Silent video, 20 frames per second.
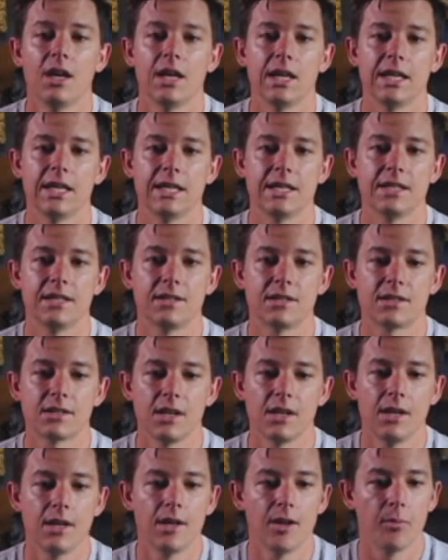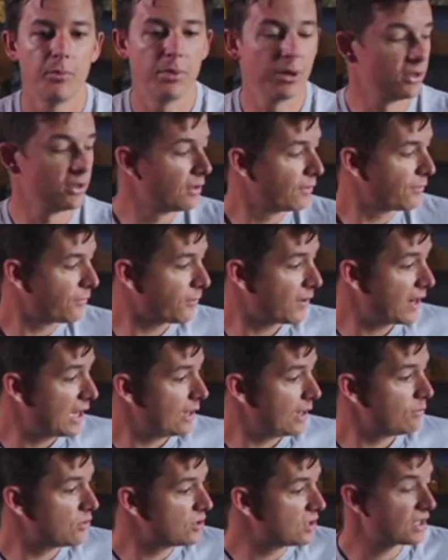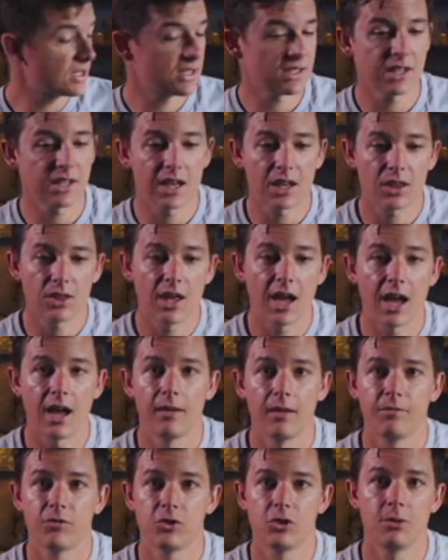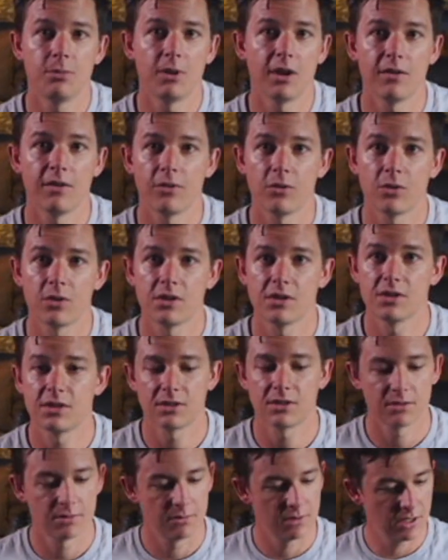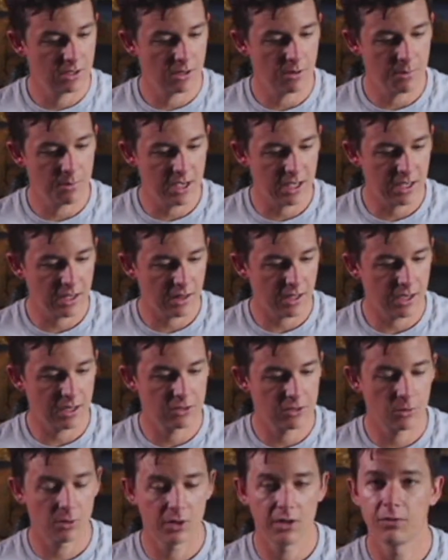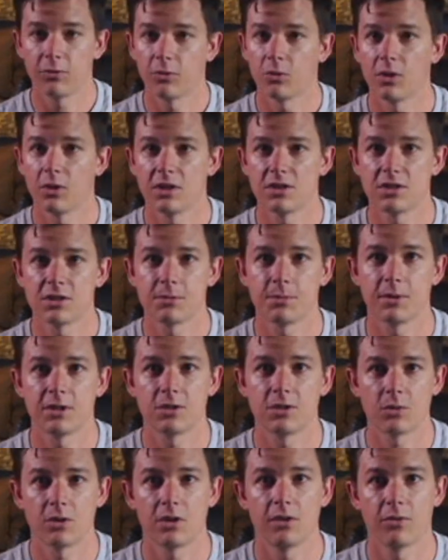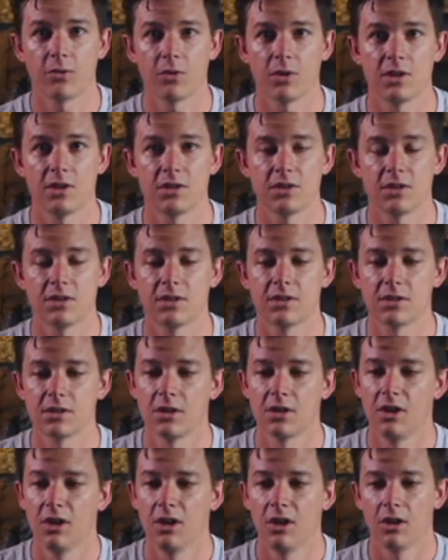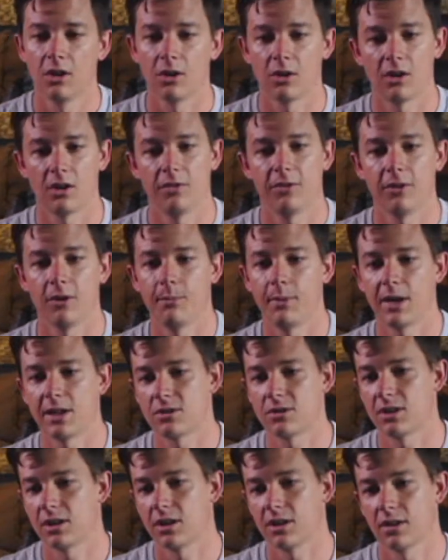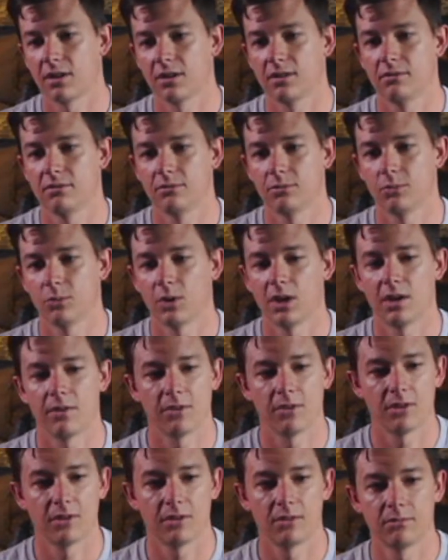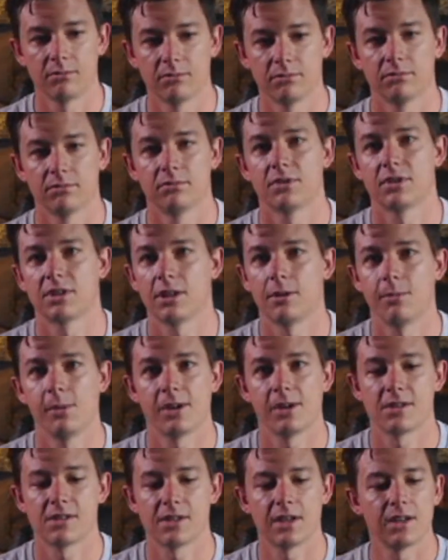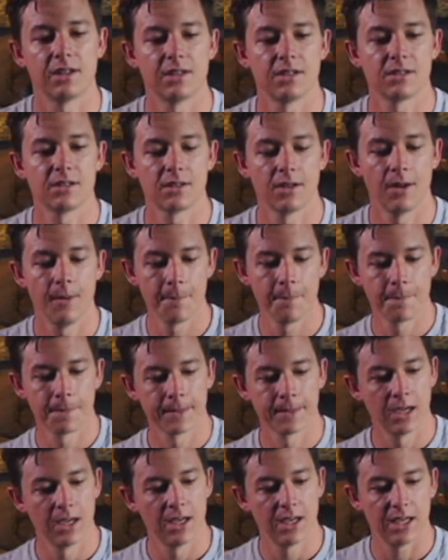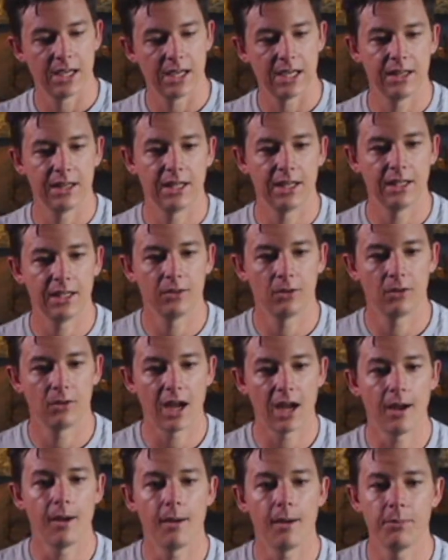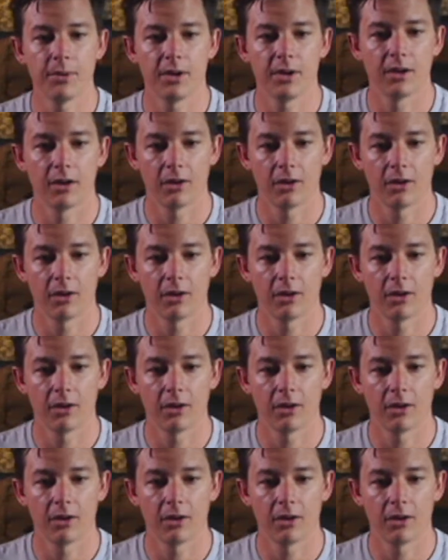is build a frame just like that. 2x4s, you know, make it like 24 inches by 24 inches, or if you're metric, whatever centimeters that is. And then grab